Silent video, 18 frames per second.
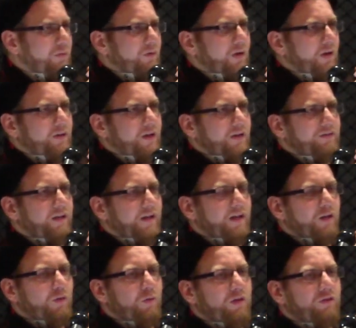The
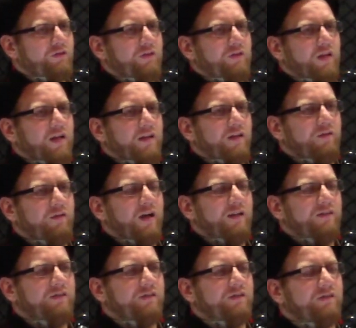second question that
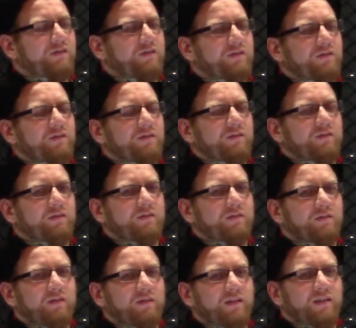arises
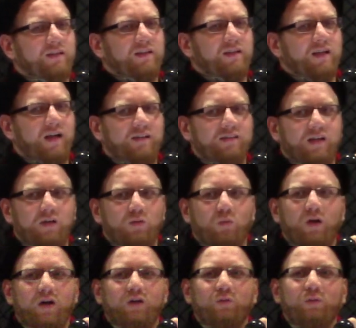is that
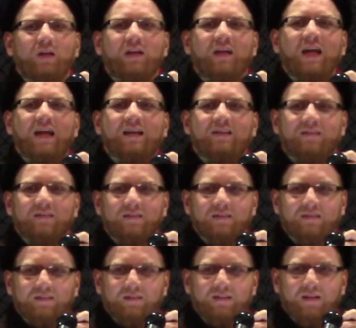where do we get
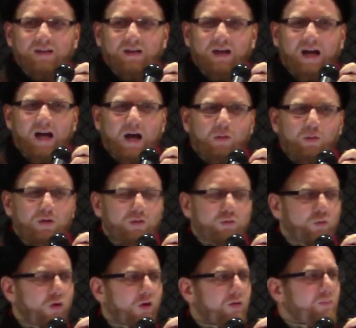our
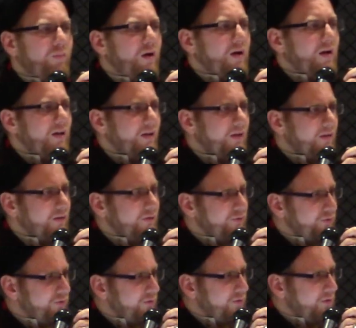role
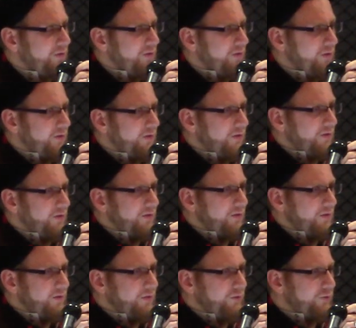models
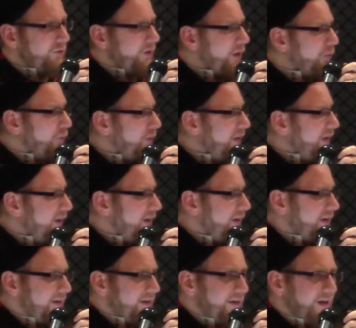so that
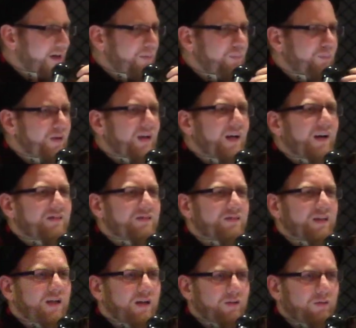we can bring
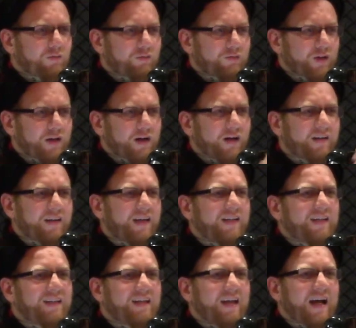ourselves in our
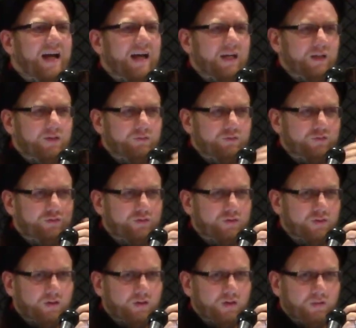daily lives,
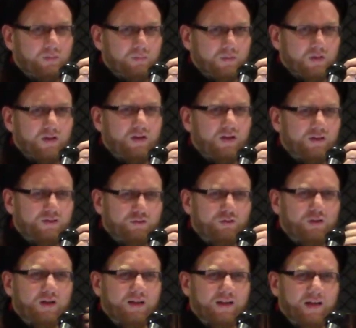because it's
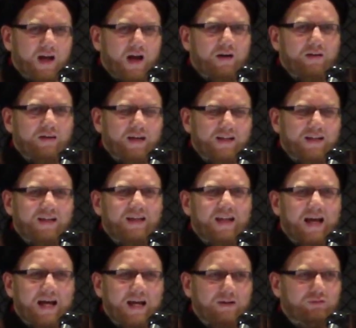really our daily
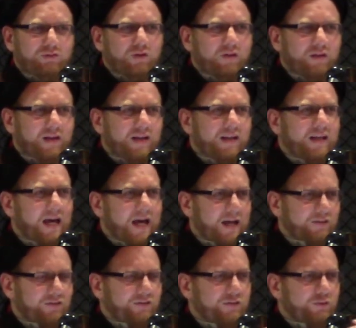lives, our daily
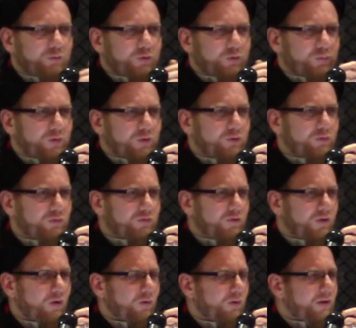actions which we do
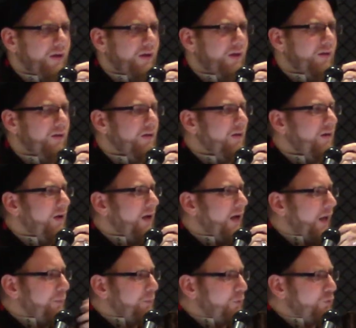slowly
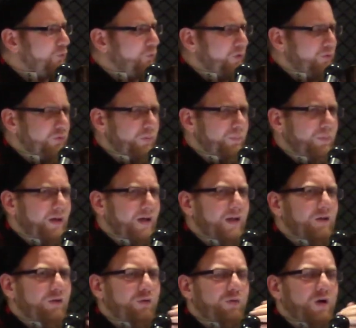and which we
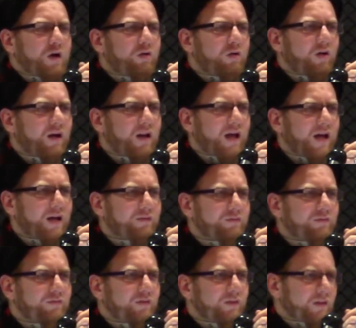repeat throughout our
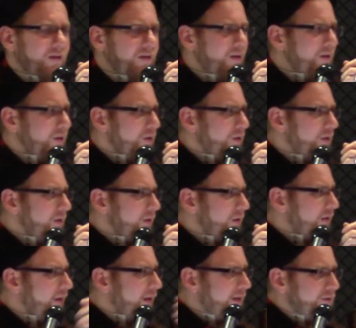life.
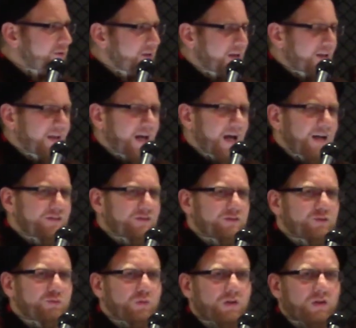These daily
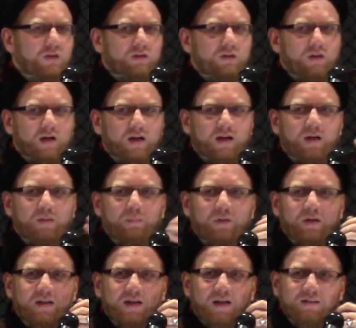actions will
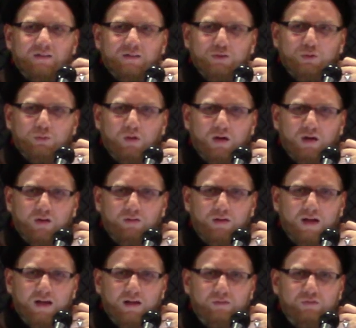accompany us into our
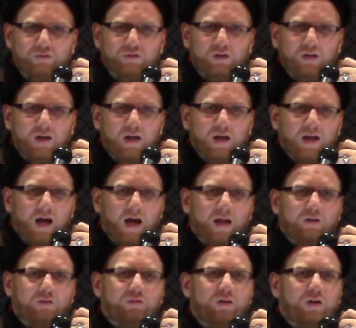graves
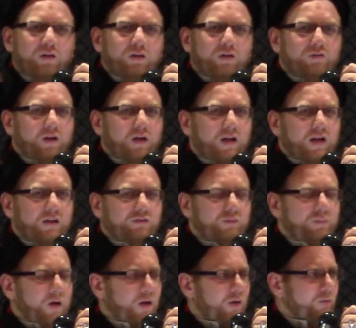and in front of Allah
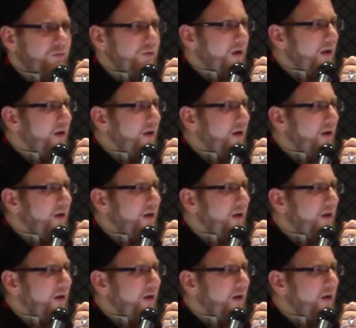subhanahu wa ta'ala.